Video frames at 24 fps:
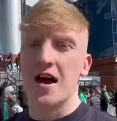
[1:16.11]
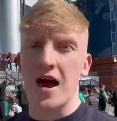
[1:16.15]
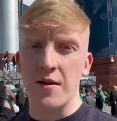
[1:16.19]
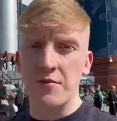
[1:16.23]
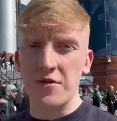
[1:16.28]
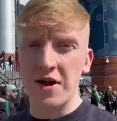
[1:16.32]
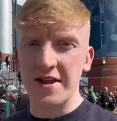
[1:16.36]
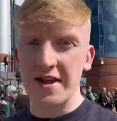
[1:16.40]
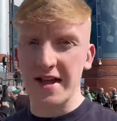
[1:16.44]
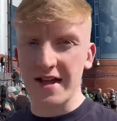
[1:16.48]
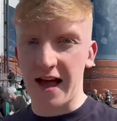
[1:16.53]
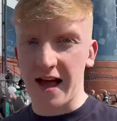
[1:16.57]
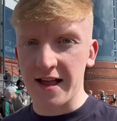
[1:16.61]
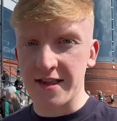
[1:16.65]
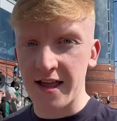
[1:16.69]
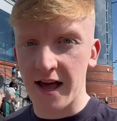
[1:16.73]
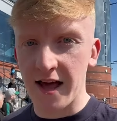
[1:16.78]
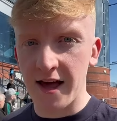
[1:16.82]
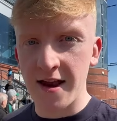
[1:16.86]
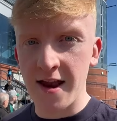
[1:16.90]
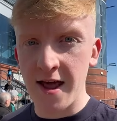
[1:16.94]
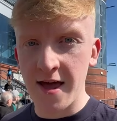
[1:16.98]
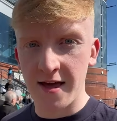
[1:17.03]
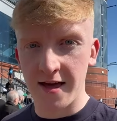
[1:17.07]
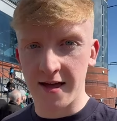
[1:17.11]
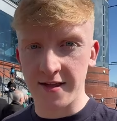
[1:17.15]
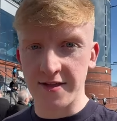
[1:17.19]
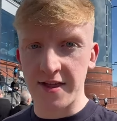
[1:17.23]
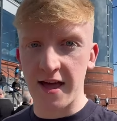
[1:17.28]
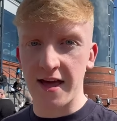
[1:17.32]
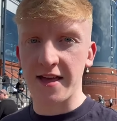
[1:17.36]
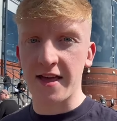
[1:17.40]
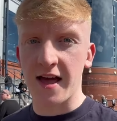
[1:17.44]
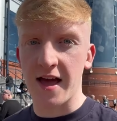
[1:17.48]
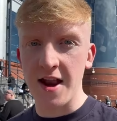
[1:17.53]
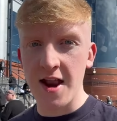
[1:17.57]
I'm ready to get a tan and
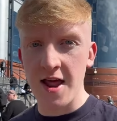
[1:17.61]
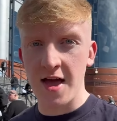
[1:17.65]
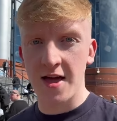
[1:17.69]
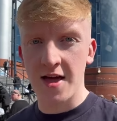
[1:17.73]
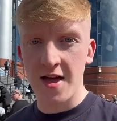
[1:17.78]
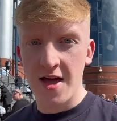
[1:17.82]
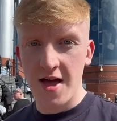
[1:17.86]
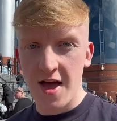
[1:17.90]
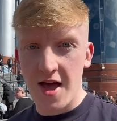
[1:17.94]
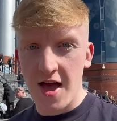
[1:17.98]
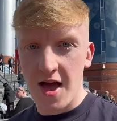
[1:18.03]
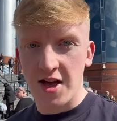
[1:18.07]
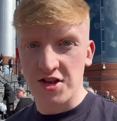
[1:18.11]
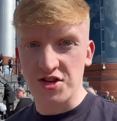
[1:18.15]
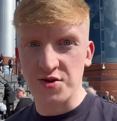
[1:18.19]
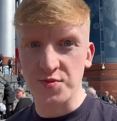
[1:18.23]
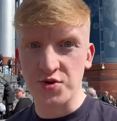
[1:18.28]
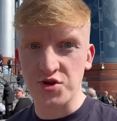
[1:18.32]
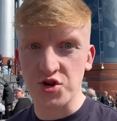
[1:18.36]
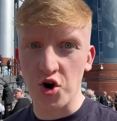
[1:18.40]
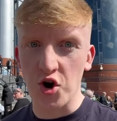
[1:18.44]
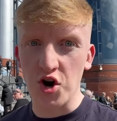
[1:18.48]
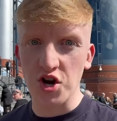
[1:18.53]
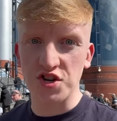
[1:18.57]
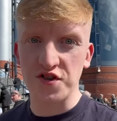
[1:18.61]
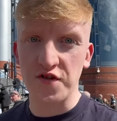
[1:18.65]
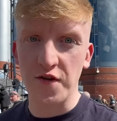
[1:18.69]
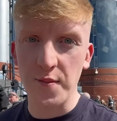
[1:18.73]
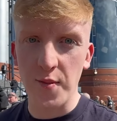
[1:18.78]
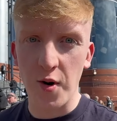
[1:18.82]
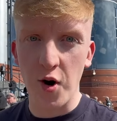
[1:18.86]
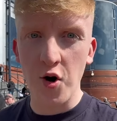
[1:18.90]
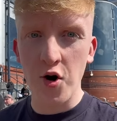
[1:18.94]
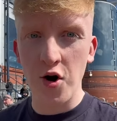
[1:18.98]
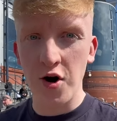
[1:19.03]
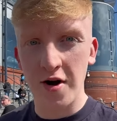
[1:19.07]
take in some Scottish
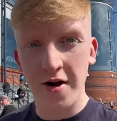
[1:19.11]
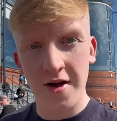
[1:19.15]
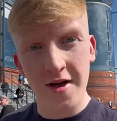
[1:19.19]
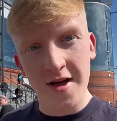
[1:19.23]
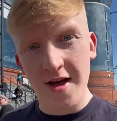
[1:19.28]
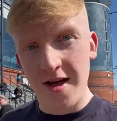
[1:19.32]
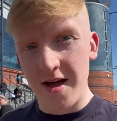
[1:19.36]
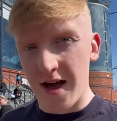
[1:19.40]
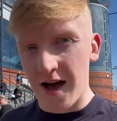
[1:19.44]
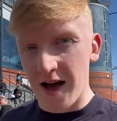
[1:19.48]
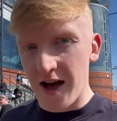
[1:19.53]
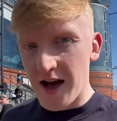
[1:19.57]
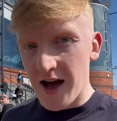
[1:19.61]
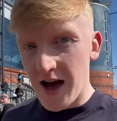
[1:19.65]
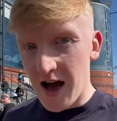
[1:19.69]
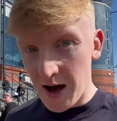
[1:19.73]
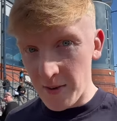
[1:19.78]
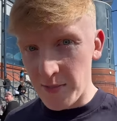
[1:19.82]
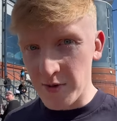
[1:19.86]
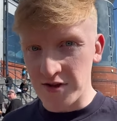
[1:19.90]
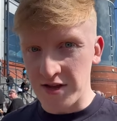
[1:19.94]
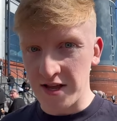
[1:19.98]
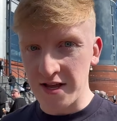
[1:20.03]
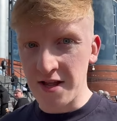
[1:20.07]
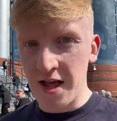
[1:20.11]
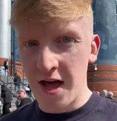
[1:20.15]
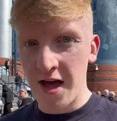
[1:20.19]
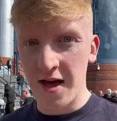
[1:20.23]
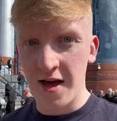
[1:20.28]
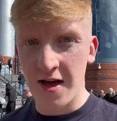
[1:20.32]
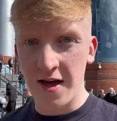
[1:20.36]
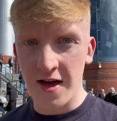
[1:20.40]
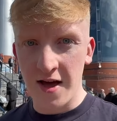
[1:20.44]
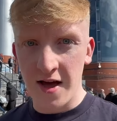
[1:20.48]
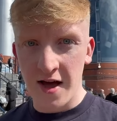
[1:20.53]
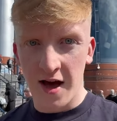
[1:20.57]
football. Aberdeen
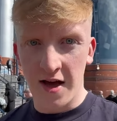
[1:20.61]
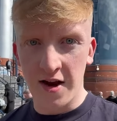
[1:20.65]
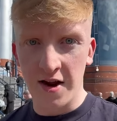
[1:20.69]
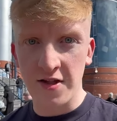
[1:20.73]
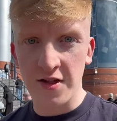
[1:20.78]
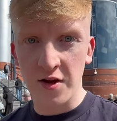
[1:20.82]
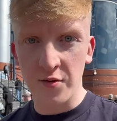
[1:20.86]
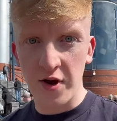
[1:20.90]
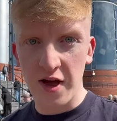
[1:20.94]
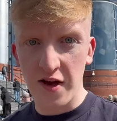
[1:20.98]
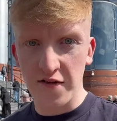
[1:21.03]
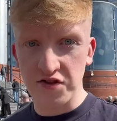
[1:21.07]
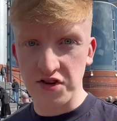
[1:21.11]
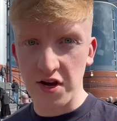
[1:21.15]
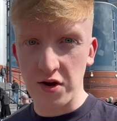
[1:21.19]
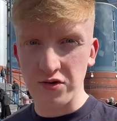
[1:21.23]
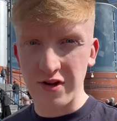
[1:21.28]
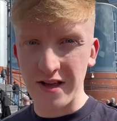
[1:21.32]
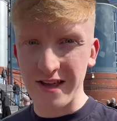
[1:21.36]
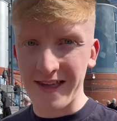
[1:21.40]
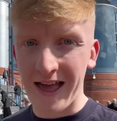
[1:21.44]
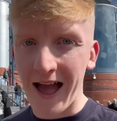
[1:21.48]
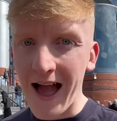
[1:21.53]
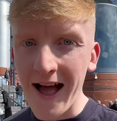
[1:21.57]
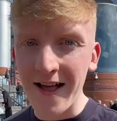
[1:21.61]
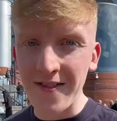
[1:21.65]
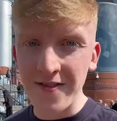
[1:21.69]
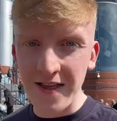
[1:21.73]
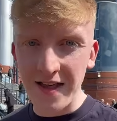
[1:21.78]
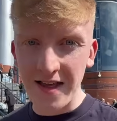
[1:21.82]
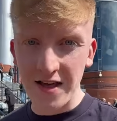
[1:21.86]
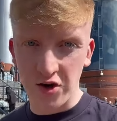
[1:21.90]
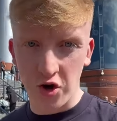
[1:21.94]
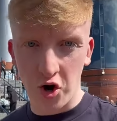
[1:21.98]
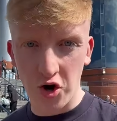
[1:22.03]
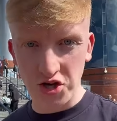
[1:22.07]
are in the way of Celtic. Can
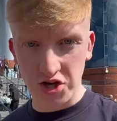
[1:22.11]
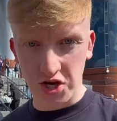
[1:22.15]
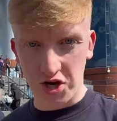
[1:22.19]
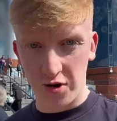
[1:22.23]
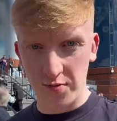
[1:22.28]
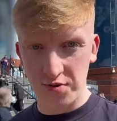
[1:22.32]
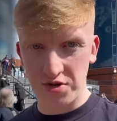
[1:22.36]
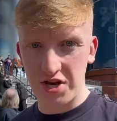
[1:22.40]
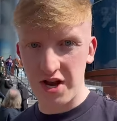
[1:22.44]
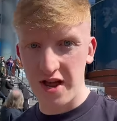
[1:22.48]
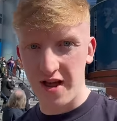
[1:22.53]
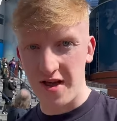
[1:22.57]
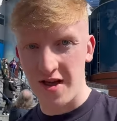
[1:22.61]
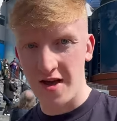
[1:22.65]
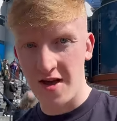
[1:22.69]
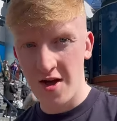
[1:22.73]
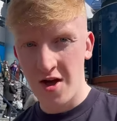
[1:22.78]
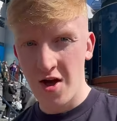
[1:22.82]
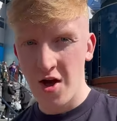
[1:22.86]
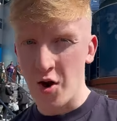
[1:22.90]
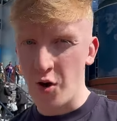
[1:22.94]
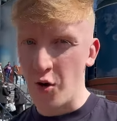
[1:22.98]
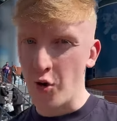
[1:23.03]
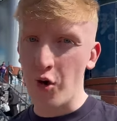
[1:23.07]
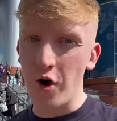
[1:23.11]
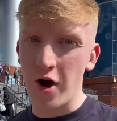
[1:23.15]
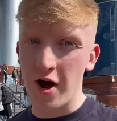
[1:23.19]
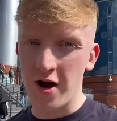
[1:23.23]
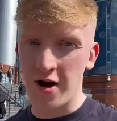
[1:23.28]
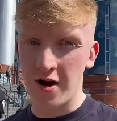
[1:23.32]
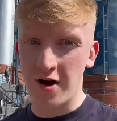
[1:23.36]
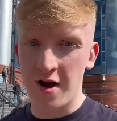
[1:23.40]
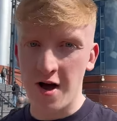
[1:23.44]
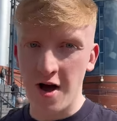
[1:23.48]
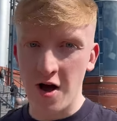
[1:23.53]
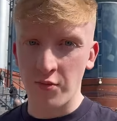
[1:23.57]
they cause an upset? Or
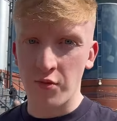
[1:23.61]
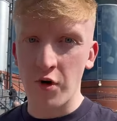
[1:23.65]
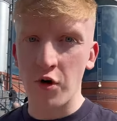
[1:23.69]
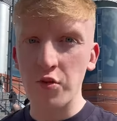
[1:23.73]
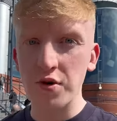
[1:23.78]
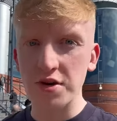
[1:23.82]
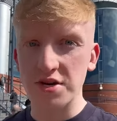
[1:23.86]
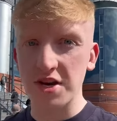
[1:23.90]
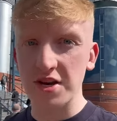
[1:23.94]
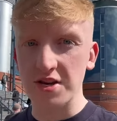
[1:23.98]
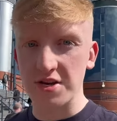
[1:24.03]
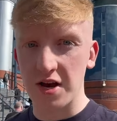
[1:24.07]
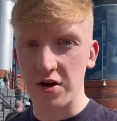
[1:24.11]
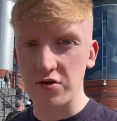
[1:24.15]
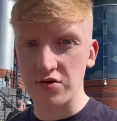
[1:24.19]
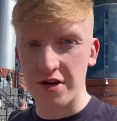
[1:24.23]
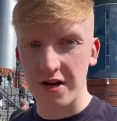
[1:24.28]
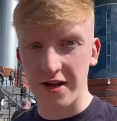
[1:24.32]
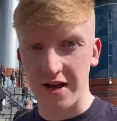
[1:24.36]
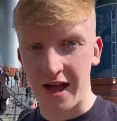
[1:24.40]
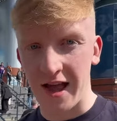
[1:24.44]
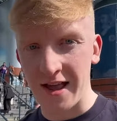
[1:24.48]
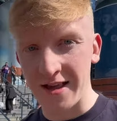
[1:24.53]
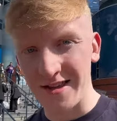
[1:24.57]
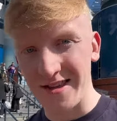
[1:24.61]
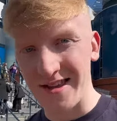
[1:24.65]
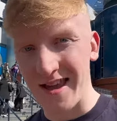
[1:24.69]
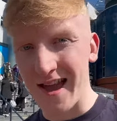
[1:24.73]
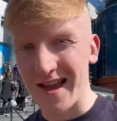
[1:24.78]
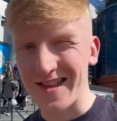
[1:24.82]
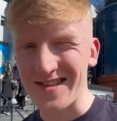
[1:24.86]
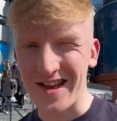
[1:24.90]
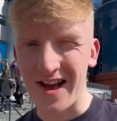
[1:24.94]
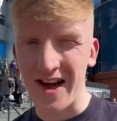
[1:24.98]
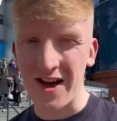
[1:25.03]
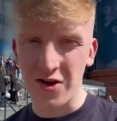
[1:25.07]
will we see Celtic in
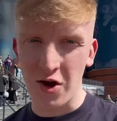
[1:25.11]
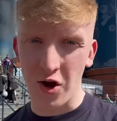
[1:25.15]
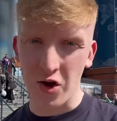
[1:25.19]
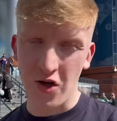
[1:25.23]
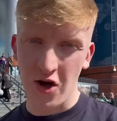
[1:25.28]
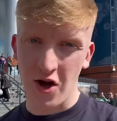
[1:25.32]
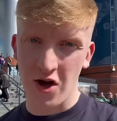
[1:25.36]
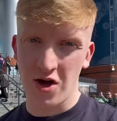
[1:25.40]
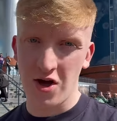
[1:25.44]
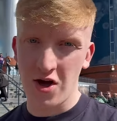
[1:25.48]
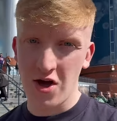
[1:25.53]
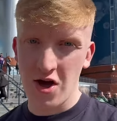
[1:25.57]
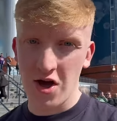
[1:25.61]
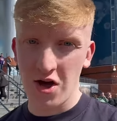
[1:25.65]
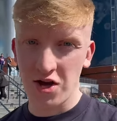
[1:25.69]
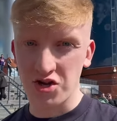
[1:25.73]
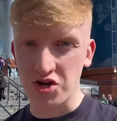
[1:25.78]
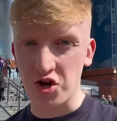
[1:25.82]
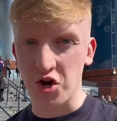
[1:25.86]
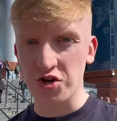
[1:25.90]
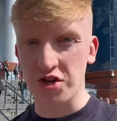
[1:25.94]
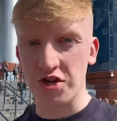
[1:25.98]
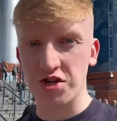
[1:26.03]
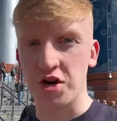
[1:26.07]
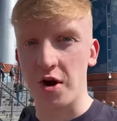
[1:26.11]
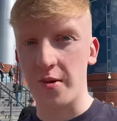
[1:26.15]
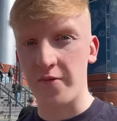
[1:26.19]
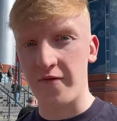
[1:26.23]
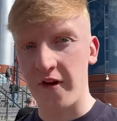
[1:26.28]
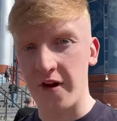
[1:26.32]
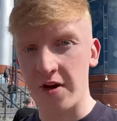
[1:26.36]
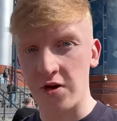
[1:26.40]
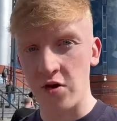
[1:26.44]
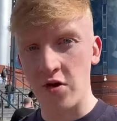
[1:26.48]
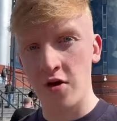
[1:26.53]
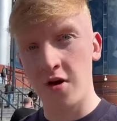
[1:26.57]
yet another Scottish Cup
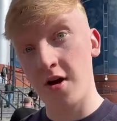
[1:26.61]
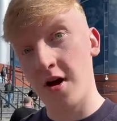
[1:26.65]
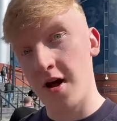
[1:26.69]
final?